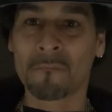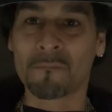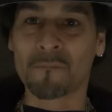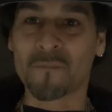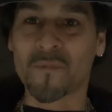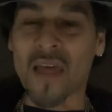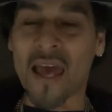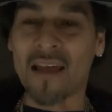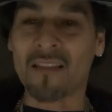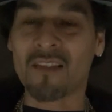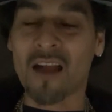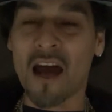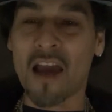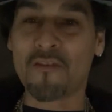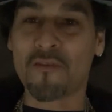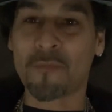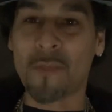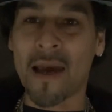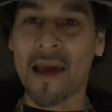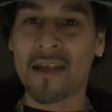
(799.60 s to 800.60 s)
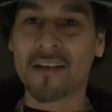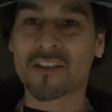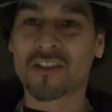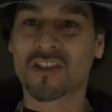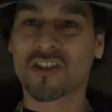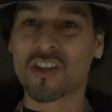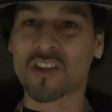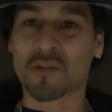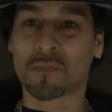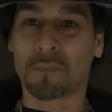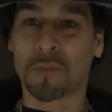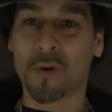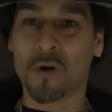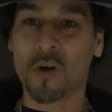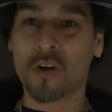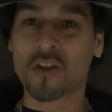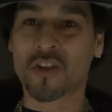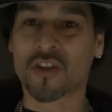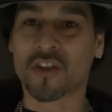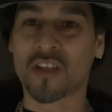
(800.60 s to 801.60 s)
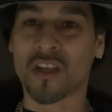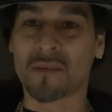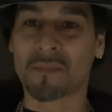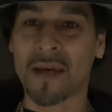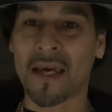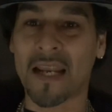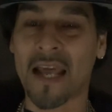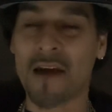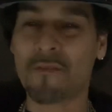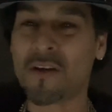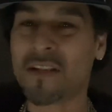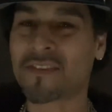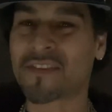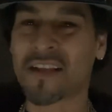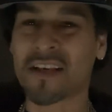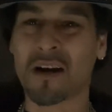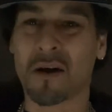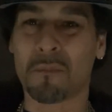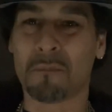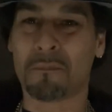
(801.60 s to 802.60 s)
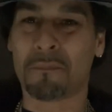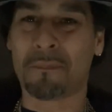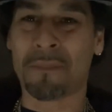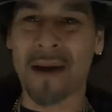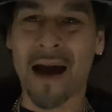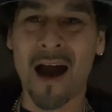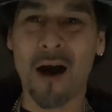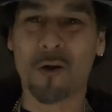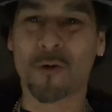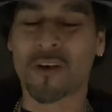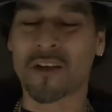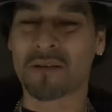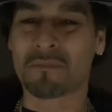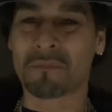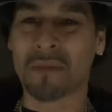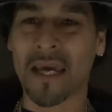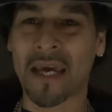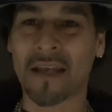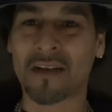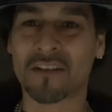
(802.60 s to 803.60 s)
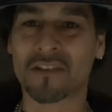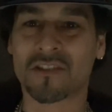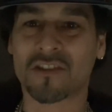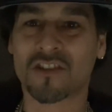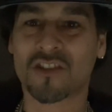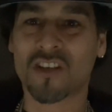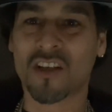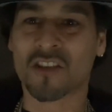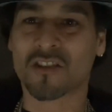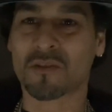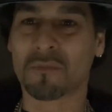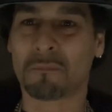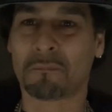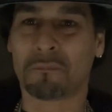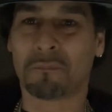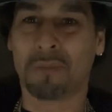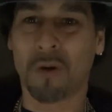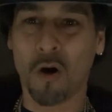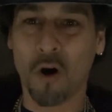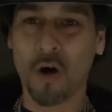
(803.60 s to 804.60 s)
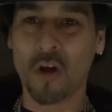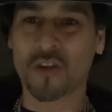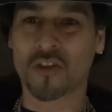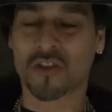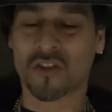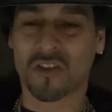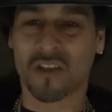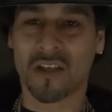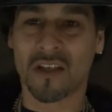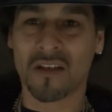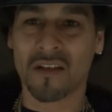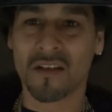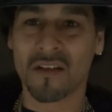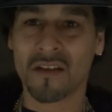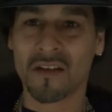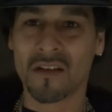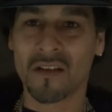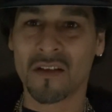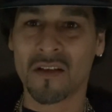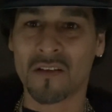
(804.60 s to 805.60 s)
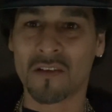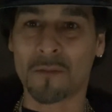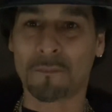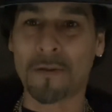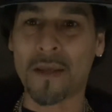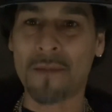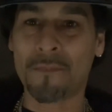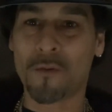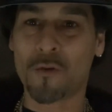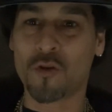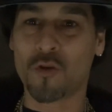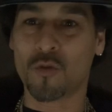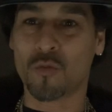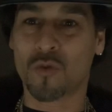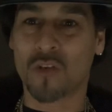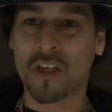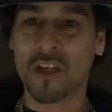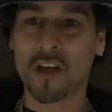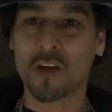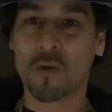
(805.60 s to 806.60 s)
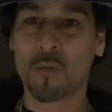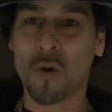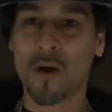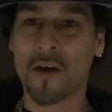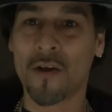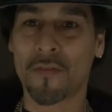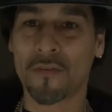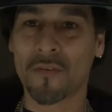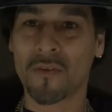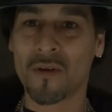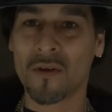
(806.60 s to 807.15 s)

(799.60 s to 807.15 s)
that life, man, is just bullshit, man. Everything about it, man, is just bullshit. The people you deal with,